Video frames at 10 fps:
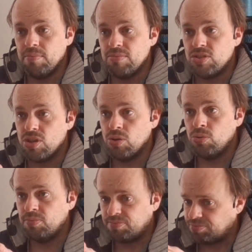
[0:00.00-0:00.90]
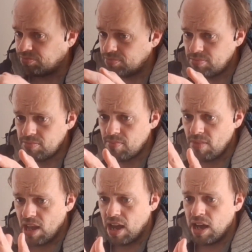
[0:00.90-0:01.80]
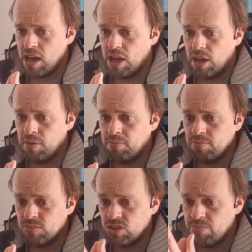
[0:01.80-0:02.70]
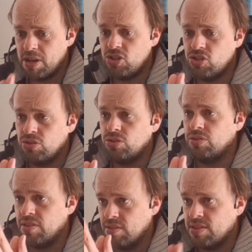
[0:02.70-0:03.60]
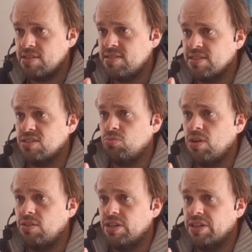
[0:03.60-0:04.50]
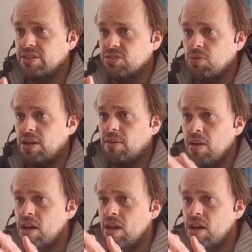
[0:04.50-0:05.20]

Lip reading: So make sure these things are well written as well.